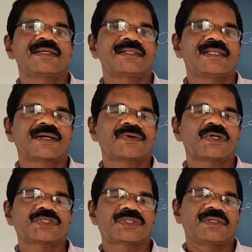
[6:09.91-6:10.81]
the
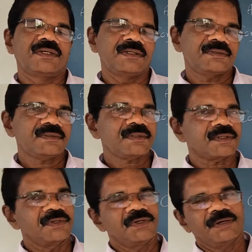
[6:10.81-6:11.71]
cost
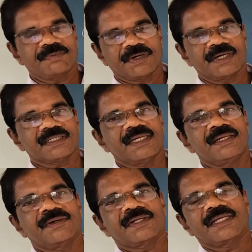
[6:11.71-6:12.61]
of production
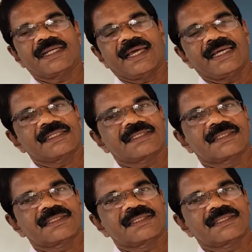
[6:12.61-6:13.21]
of the tax.